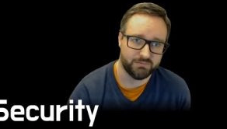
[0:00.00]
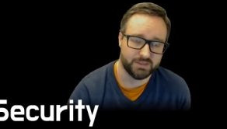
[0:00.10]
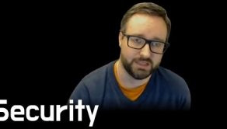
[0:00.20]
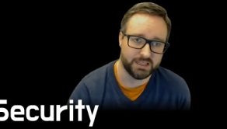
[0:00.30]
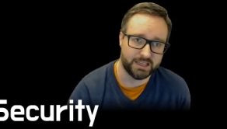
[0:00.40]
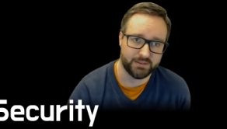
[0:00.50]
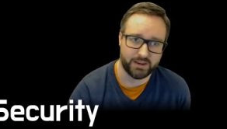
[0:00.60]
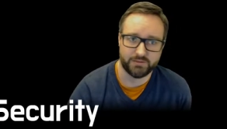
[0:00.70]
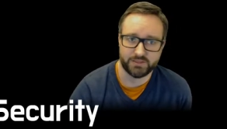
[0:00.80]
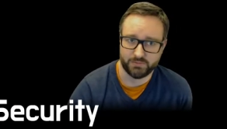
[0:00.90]
leave it
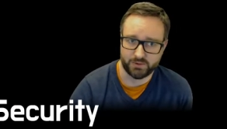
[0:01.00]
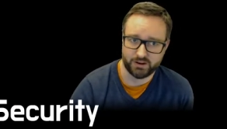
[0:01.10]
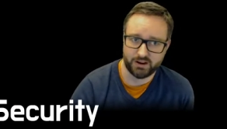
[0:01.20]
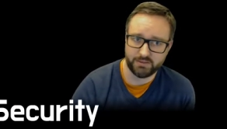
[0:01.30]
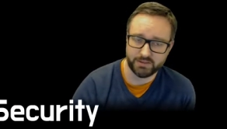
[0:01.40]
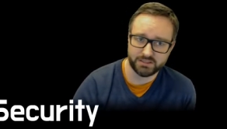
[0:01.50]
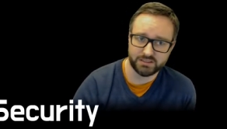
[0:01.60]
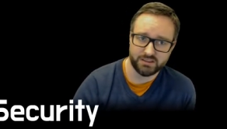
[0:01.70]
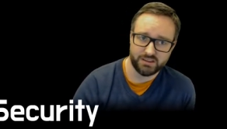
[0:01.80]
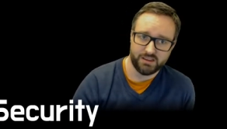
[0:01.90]
up to programmers,
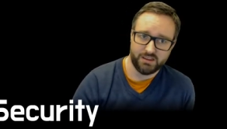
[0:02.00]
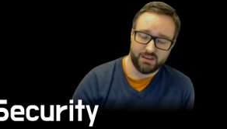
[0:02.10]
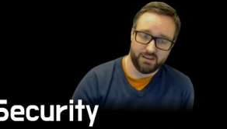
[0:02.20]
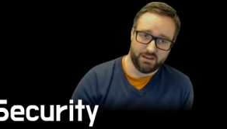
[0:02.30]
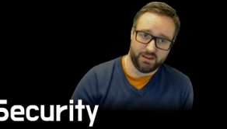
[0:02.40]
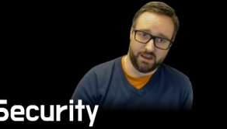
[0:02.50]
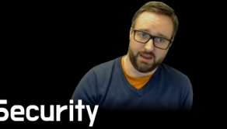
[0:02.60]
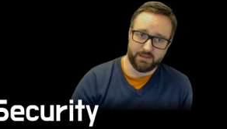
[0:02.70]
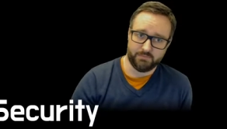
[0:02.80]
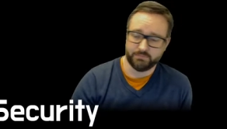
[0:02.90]

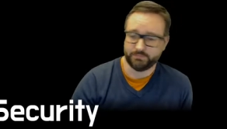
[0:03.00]
um,